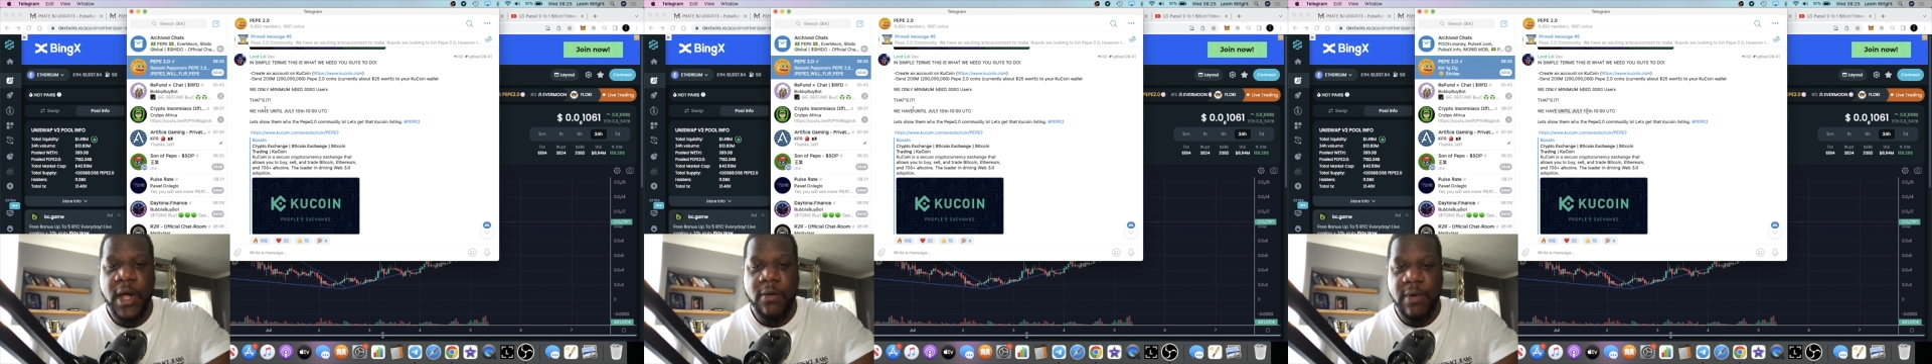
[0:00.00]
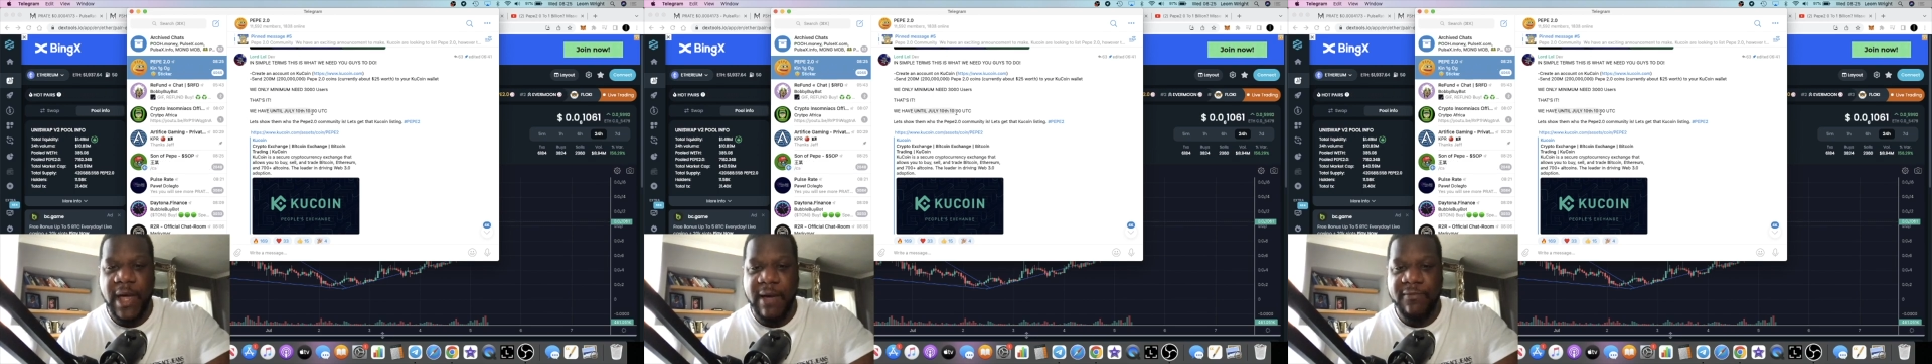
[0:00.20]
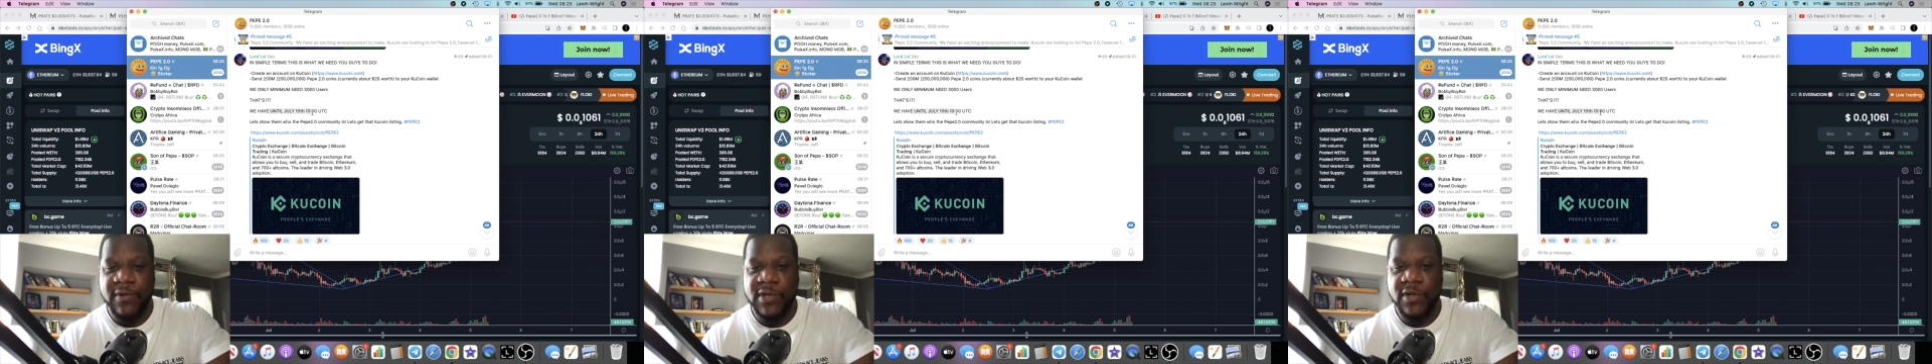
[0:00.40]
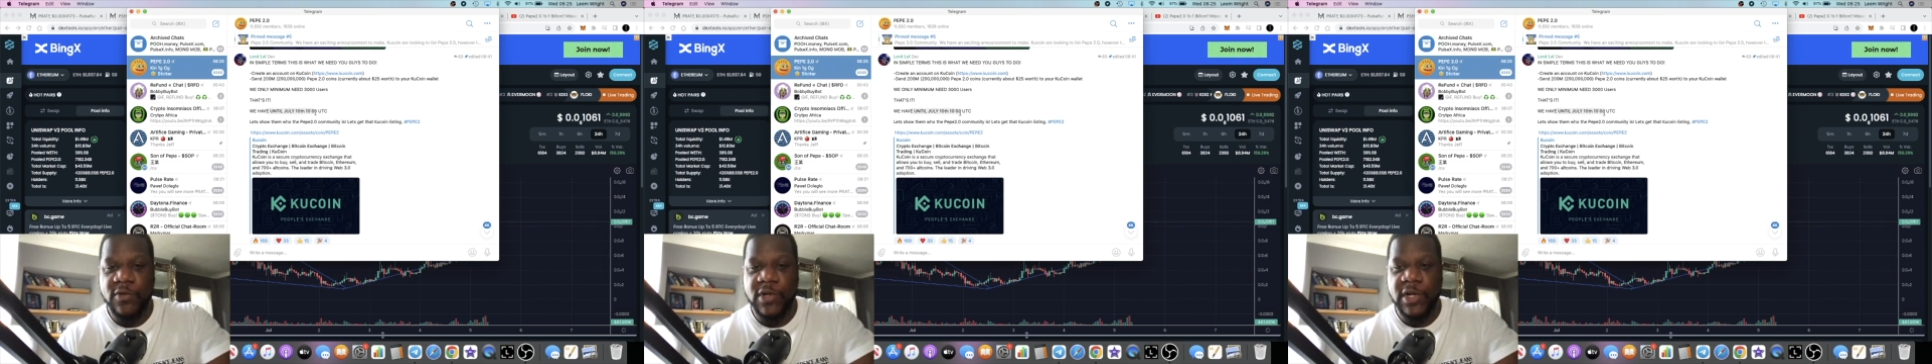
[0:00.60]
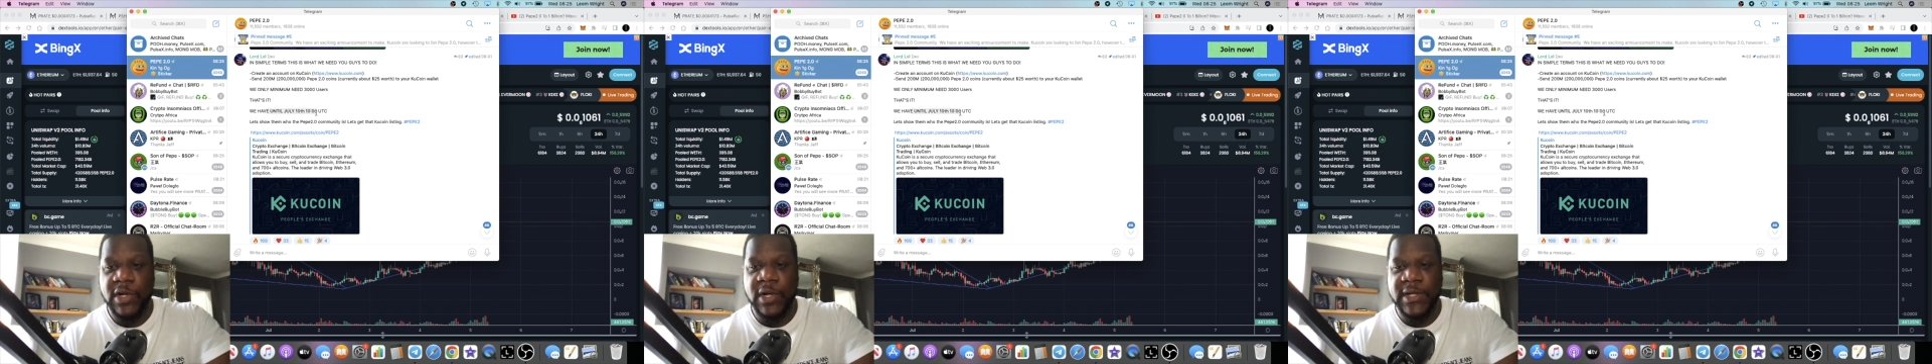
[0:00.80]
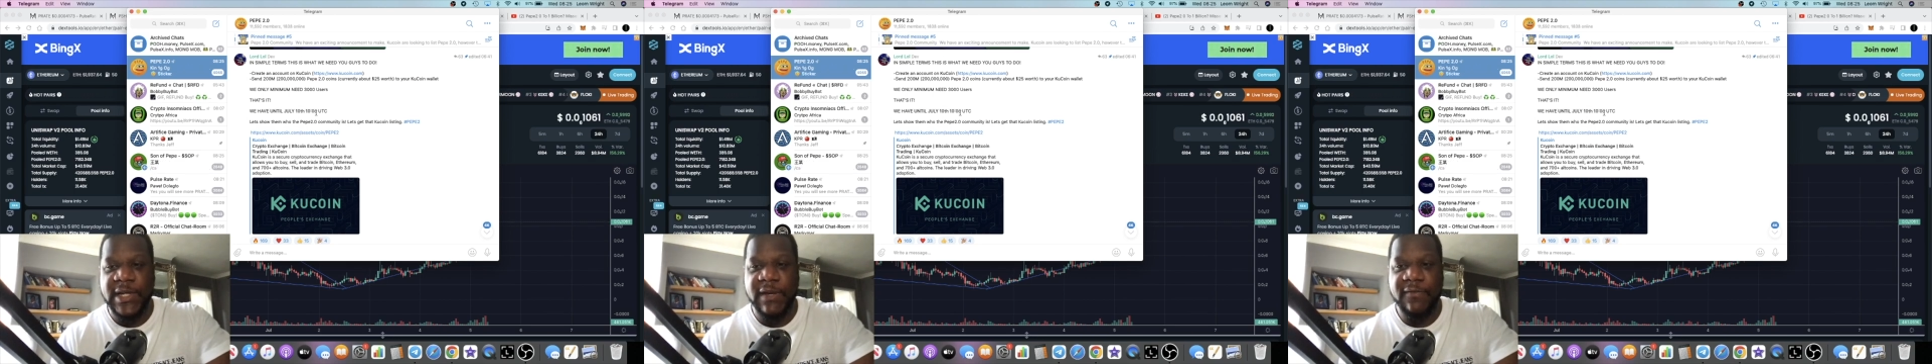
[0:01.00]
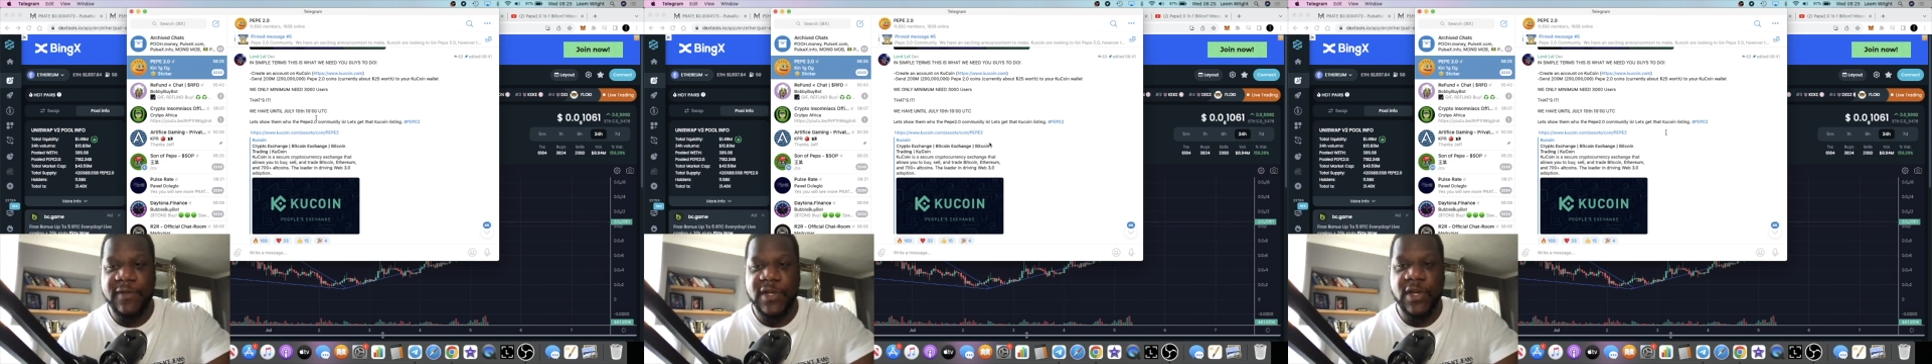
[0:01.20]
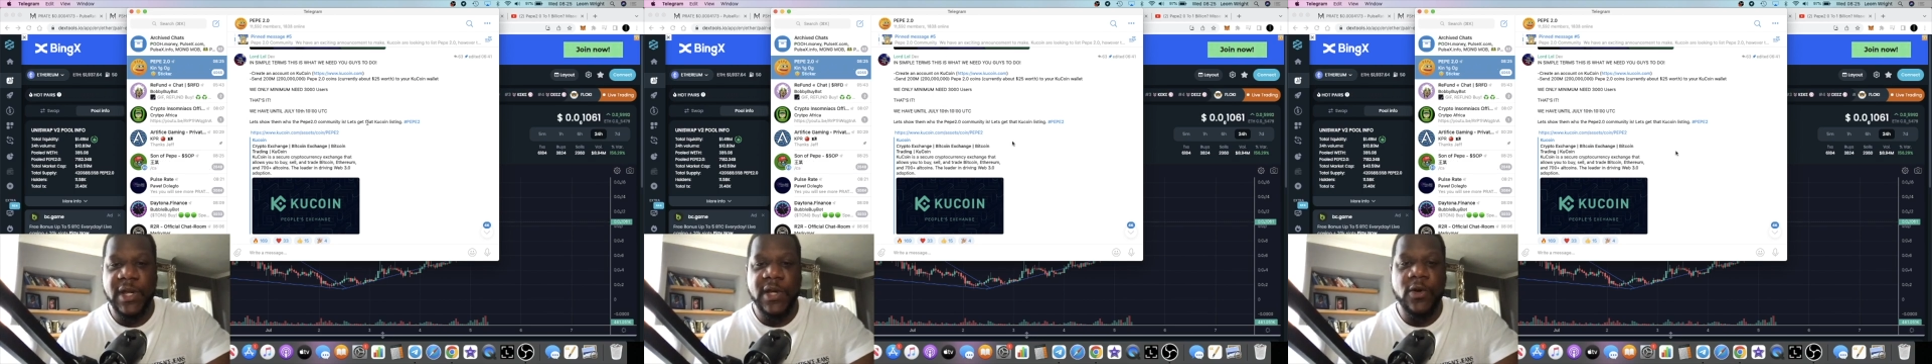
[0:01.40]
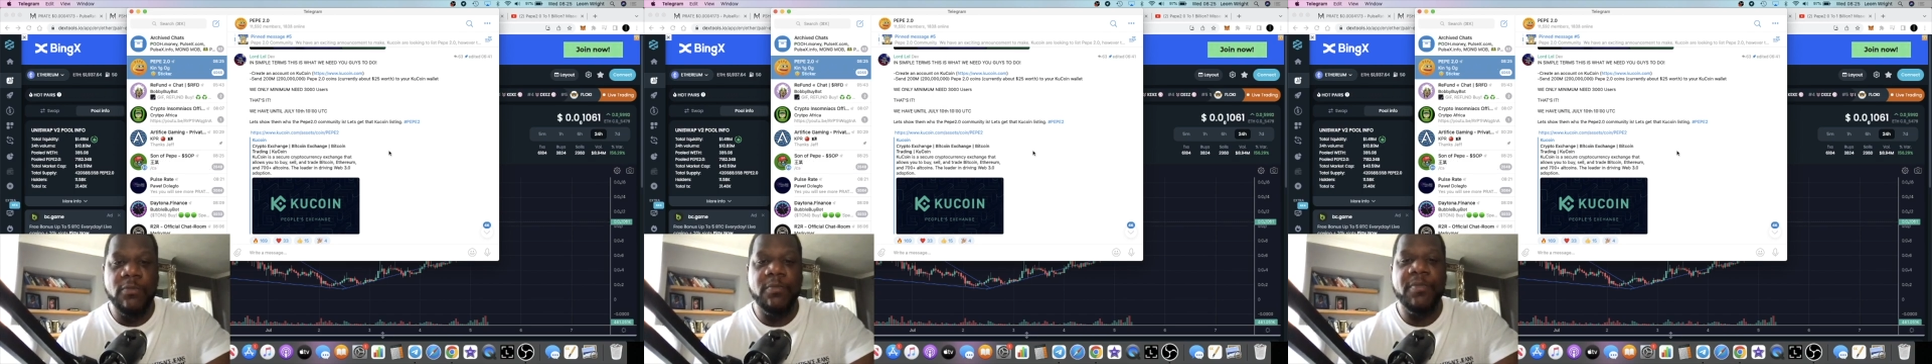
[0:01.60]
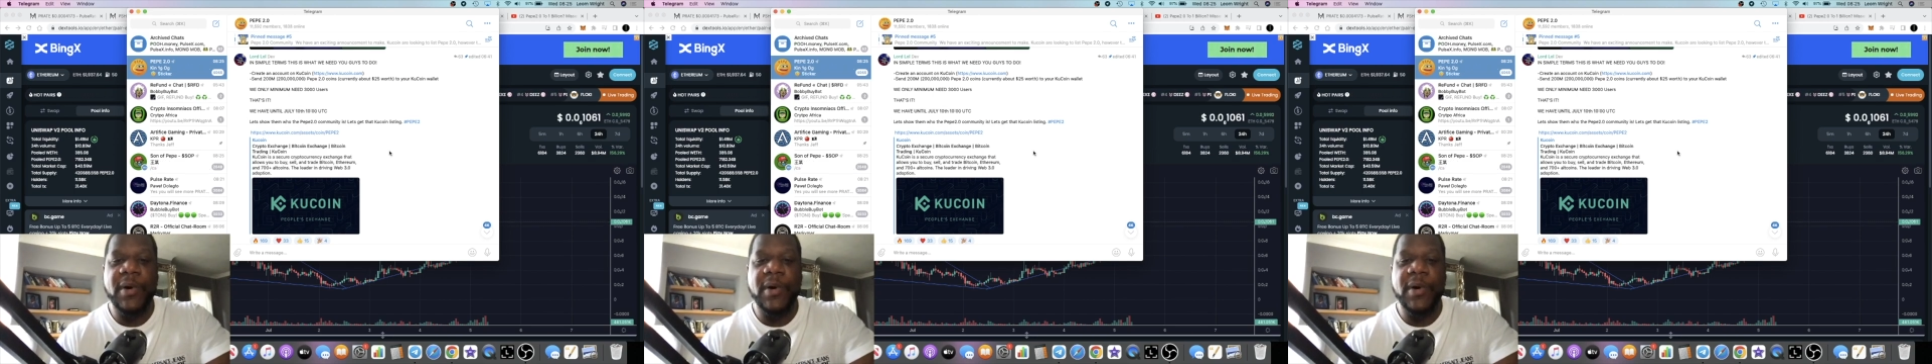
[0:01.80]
We have until July tenth, so there could